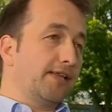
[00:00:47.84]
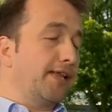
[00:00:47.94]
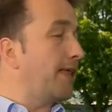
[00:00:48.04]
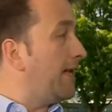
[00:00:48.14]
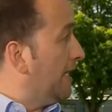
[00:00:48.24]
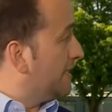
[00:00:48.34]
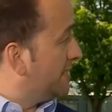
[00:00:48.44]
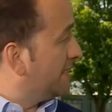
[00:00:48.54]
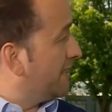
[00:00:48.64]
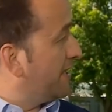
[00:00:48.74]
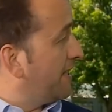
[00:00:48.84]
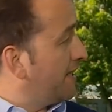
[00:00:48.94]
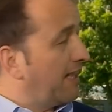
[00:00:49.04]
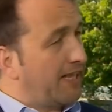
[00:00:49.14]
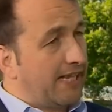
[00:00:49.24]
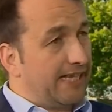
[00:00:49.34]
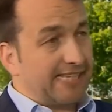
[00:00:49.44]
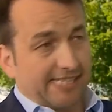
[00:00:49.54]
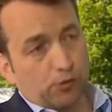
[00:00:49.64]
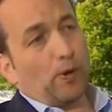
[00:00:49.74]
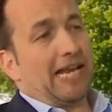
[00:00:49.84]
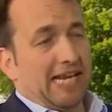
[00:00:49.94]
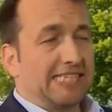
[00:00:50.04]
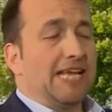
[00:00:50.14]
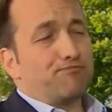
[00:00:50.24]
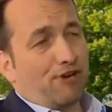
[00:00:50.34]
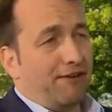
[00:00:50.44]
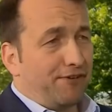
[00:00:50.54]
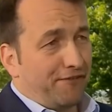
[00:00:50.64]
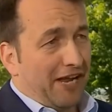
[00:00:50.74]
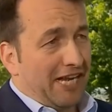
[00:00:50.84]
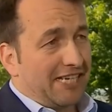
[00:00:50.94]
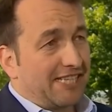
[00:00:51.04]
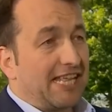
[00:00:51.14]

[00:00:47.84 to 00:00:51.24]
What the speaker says: The thing is that this is a wedding. It's their private event.